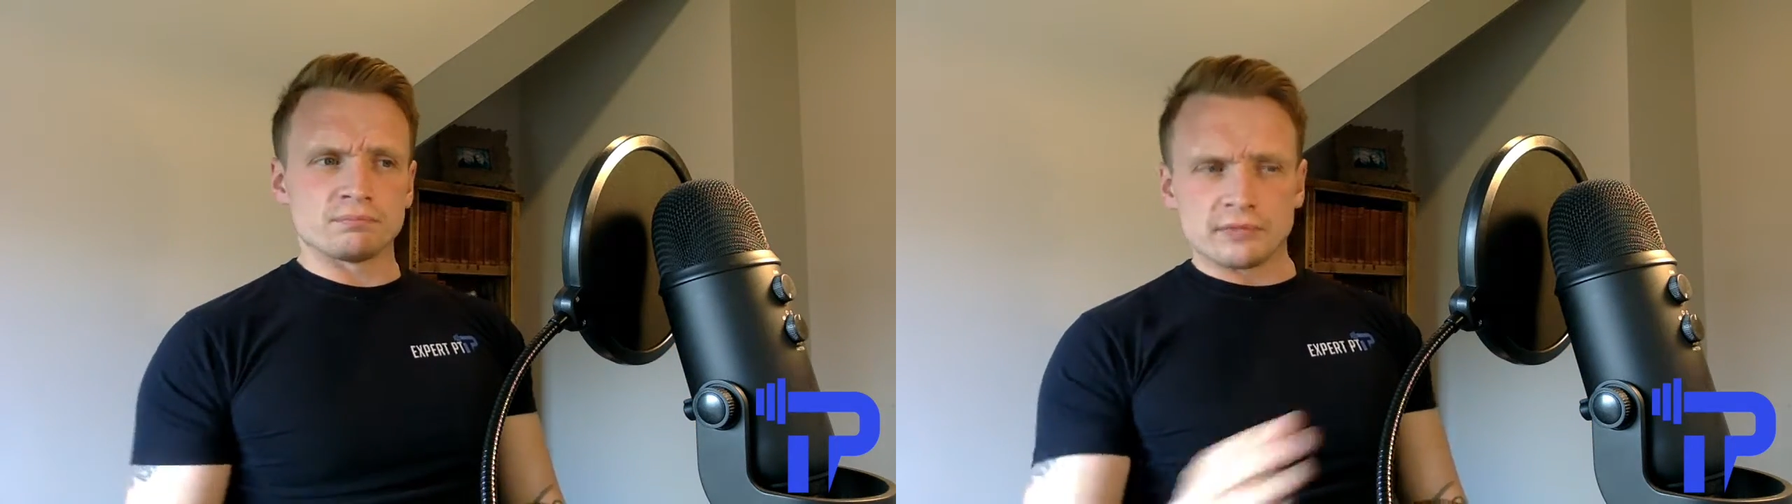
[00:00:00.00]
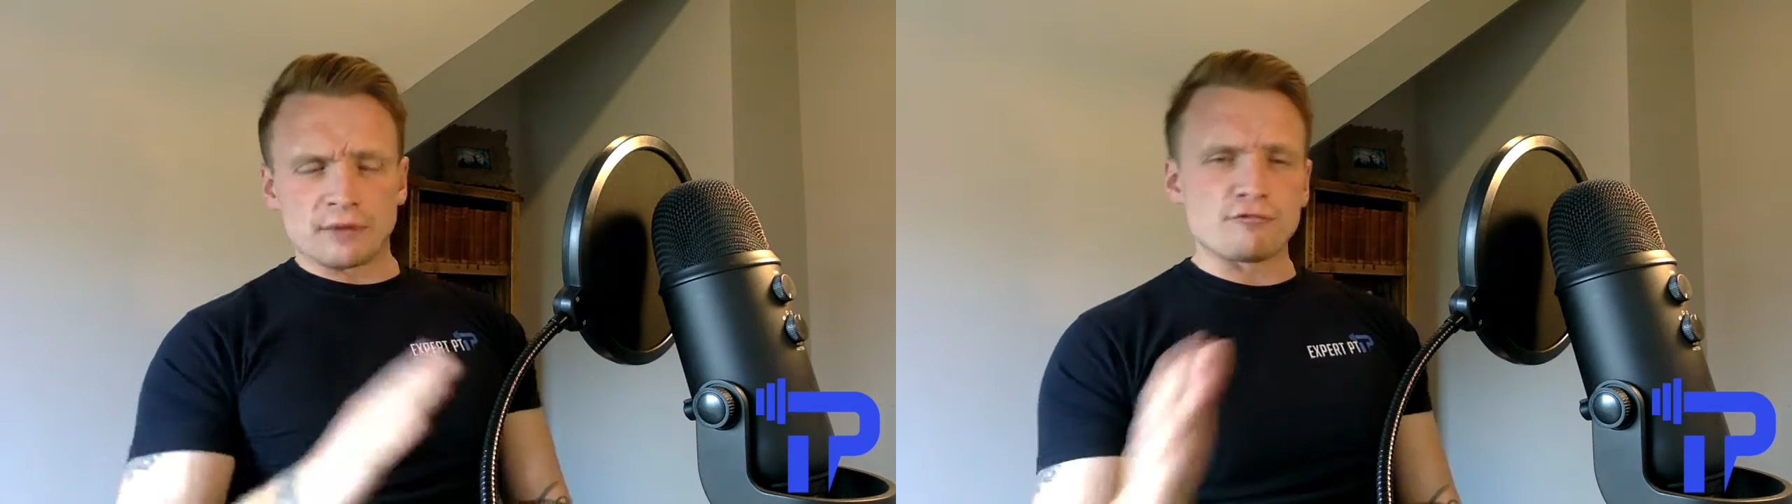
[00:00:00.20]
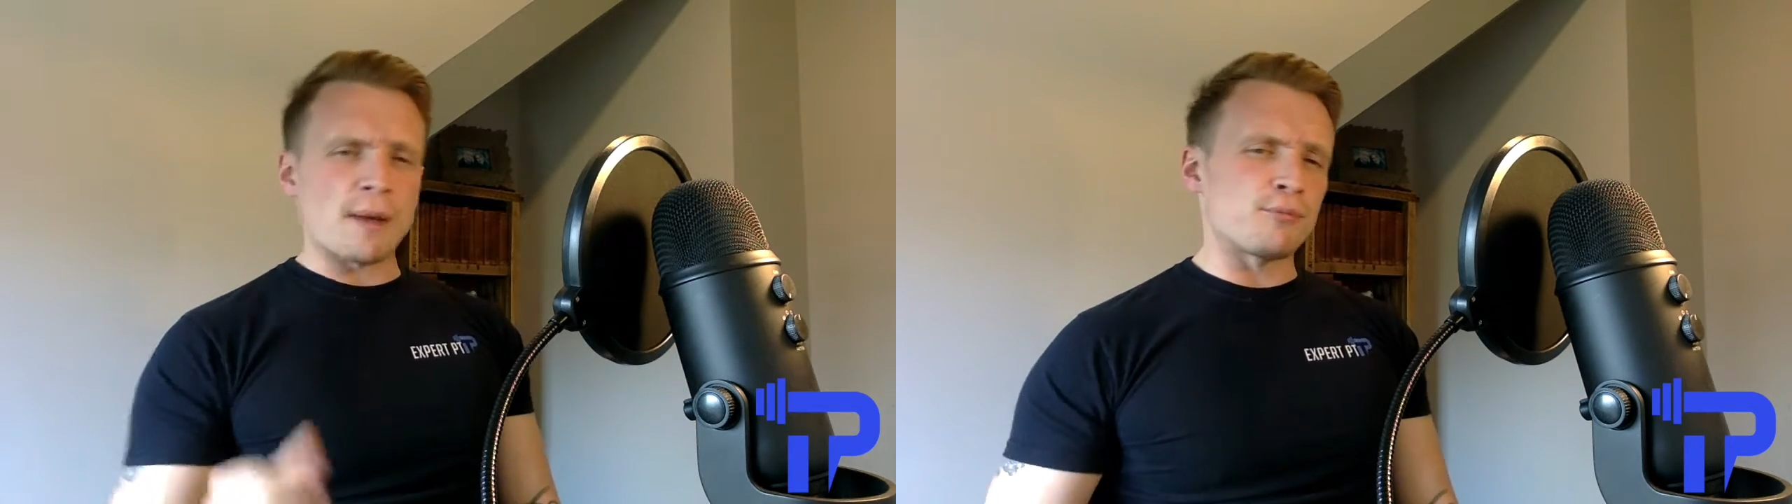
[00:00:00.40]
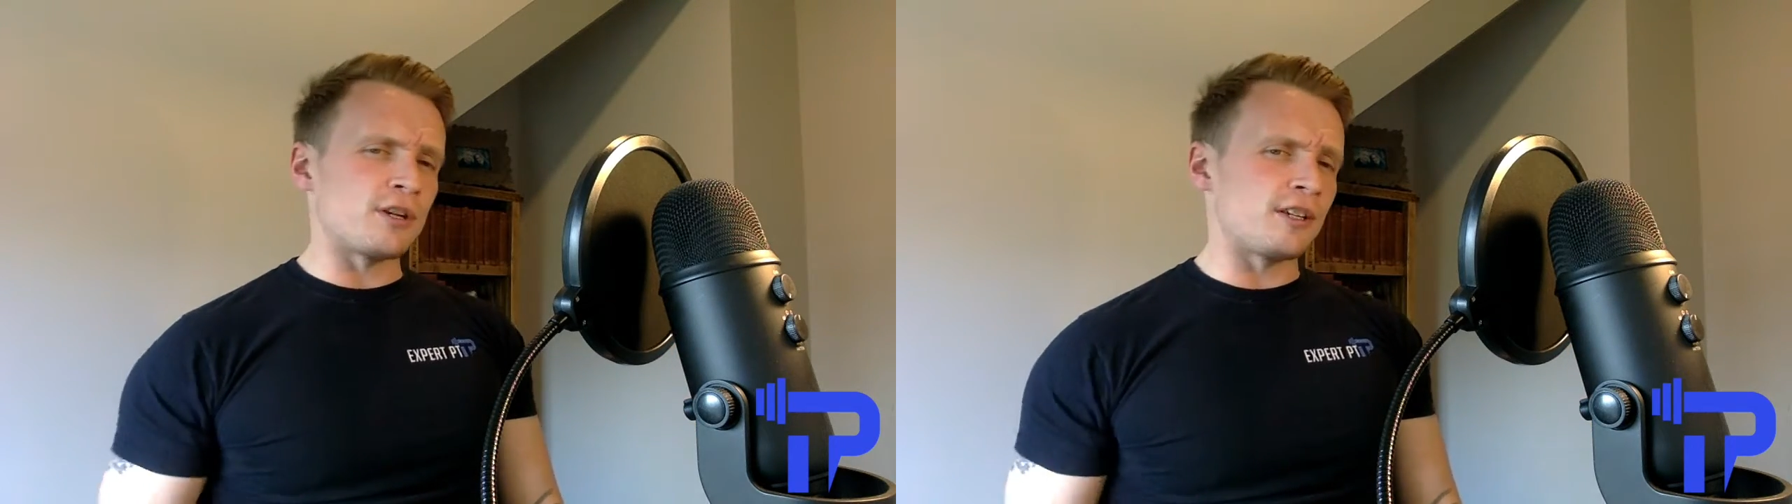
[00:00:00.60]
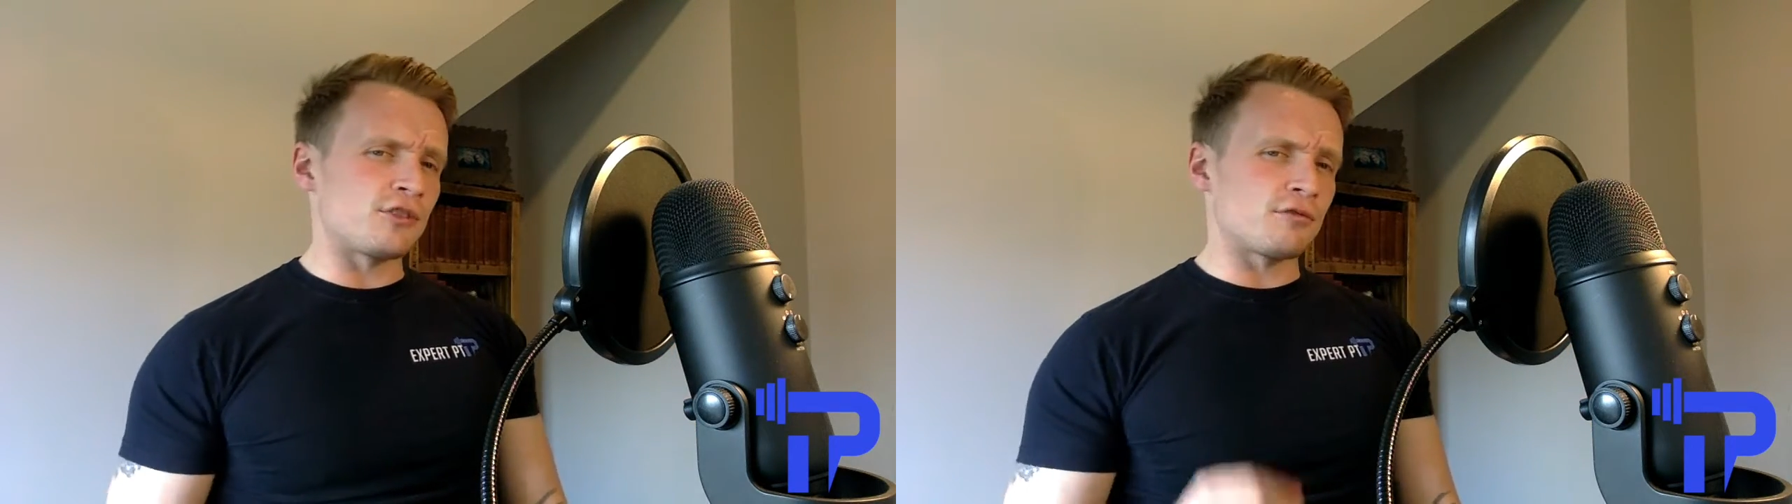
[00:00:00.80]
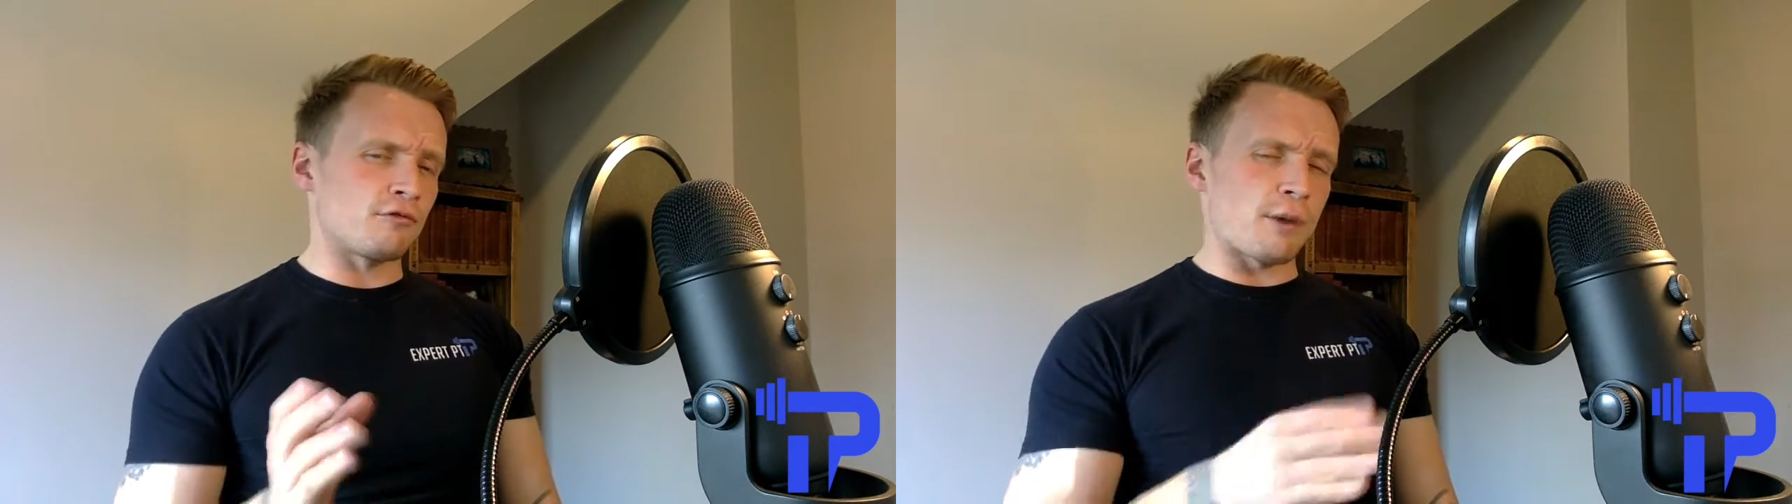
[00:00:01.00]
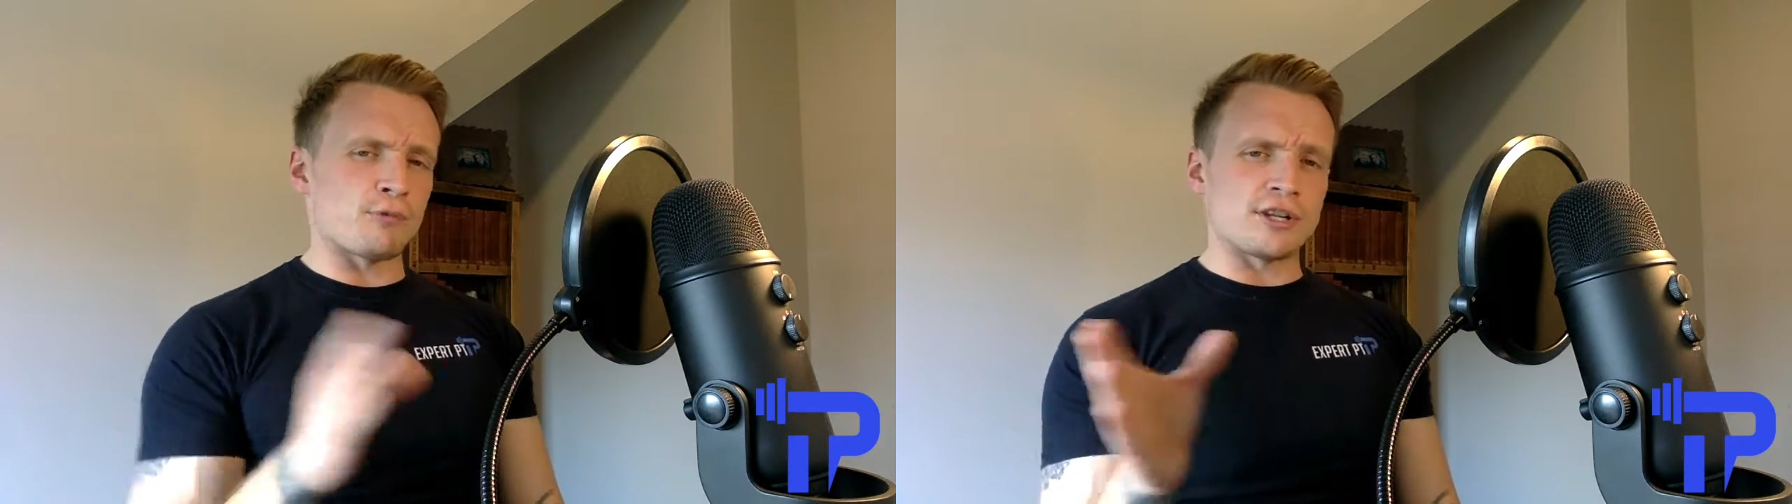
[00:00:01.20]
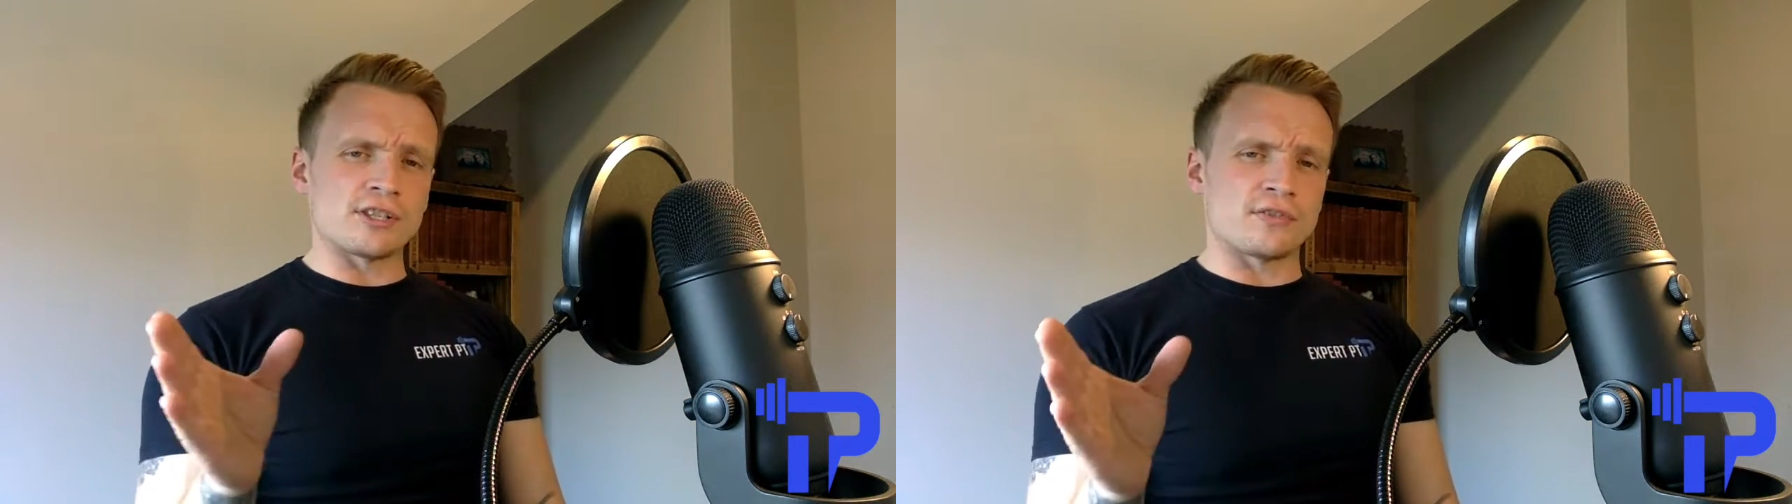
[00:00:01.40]
like rep
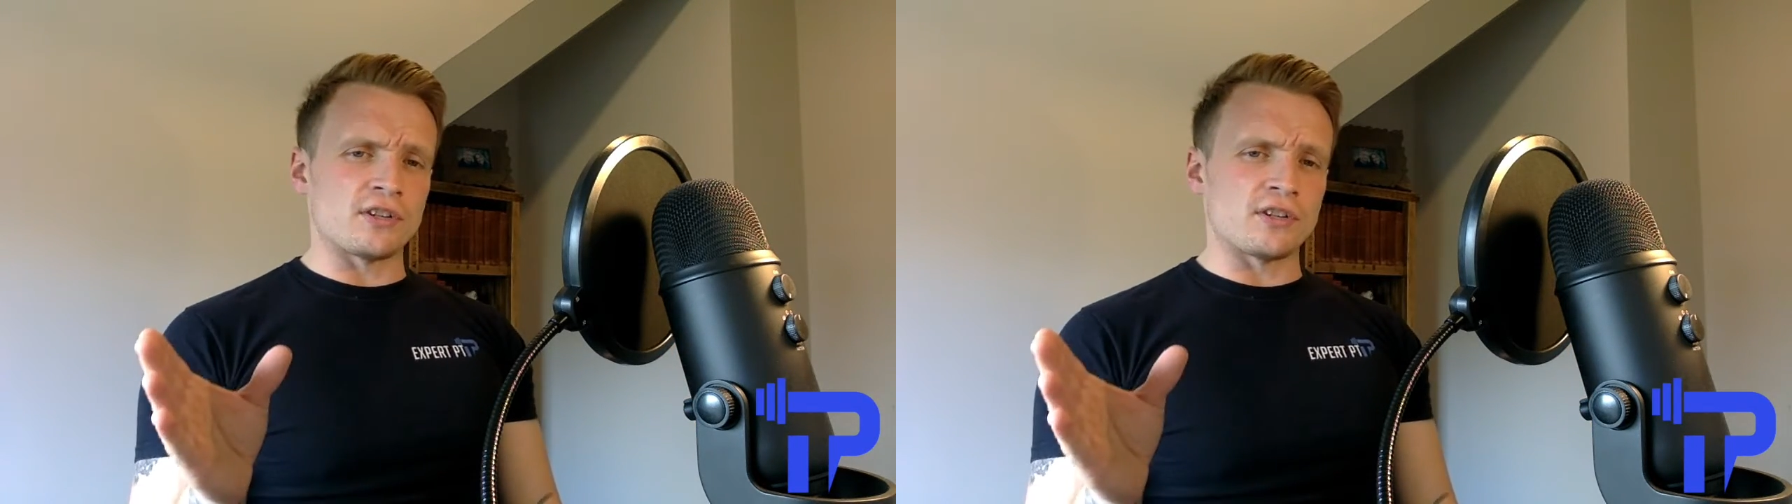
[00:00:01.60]
ranges